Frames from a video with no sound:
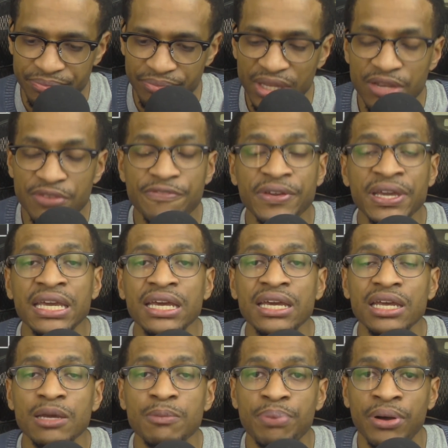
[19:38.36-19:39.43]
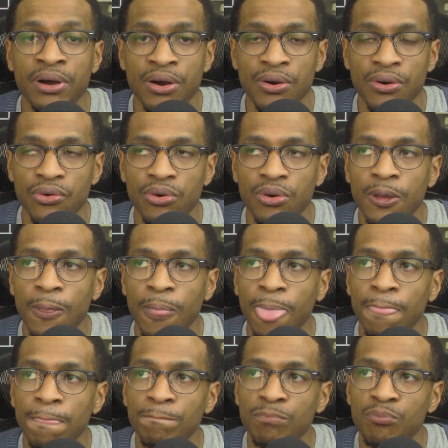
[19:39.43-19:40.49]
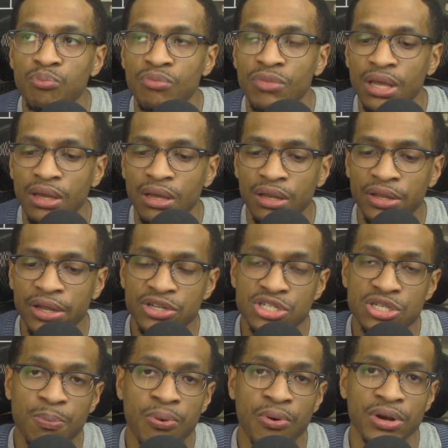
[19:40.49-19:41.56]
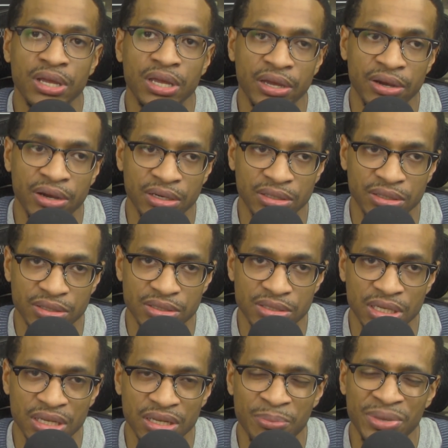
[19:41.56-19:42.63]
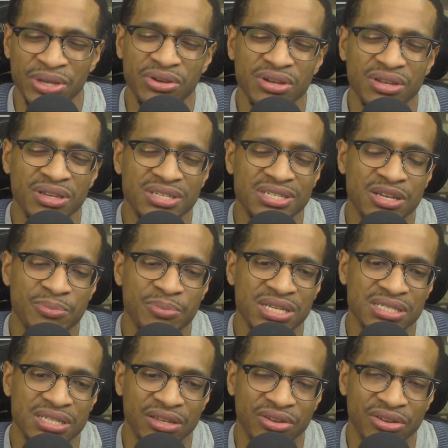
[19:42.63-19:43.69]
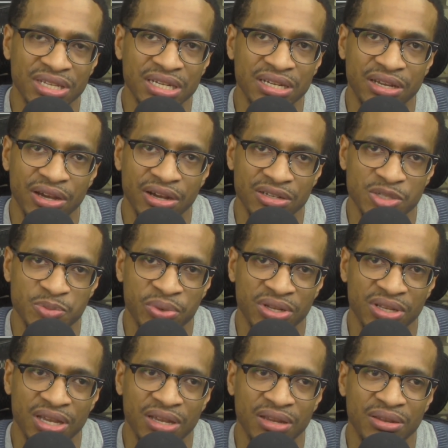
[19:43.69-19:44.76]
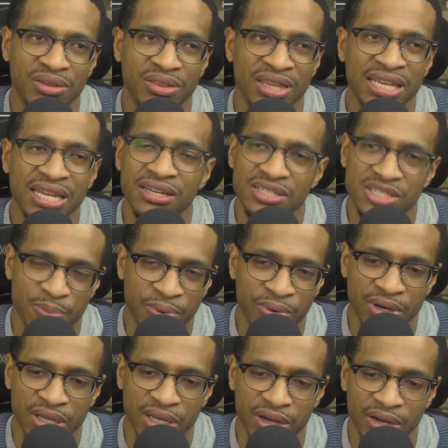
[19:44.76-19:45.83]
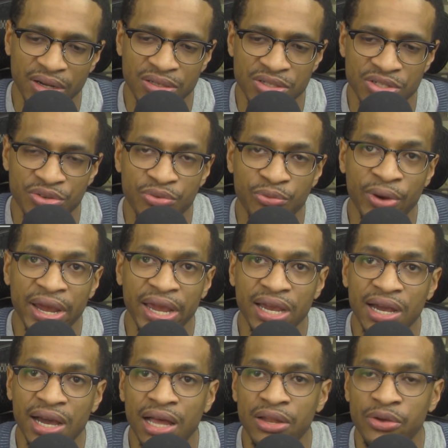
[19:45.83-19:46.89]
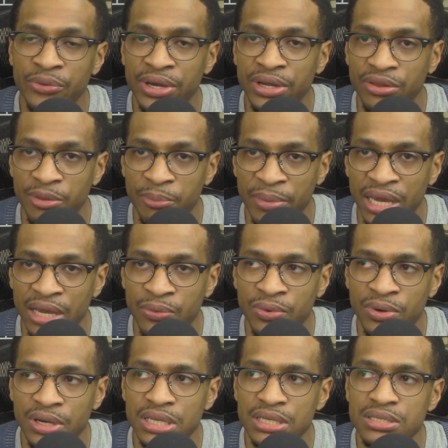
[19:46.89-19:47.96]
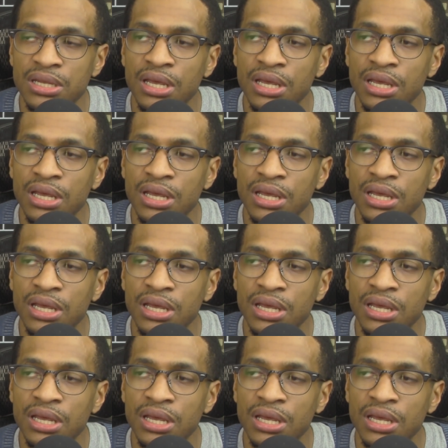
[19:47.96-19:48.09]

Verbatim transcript: Finn and Poe, they're supporting characters. And I mean, you can, some may say they're leading characters, but they're leading supporting characters. Rey, Kylo Ren are the main ones.